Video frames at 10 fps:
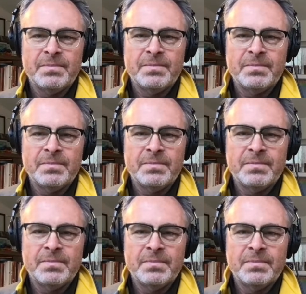
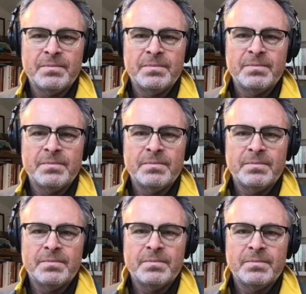
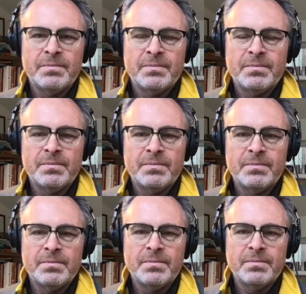
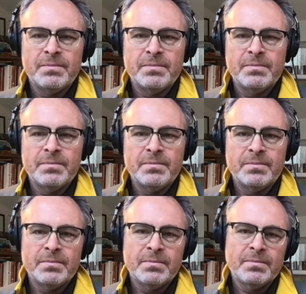
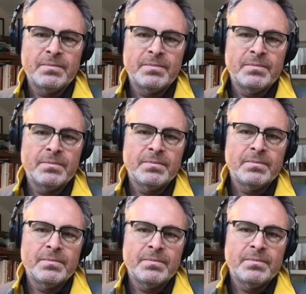
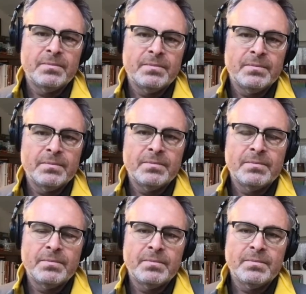
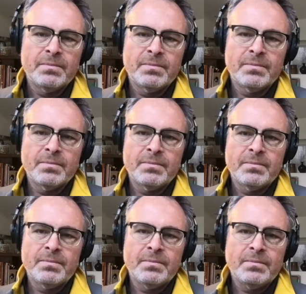
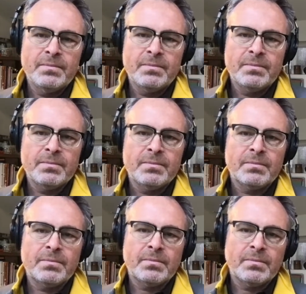
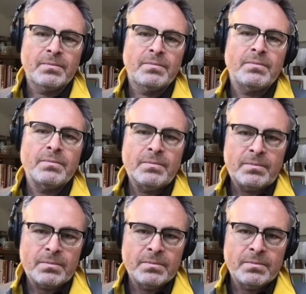(not speaking)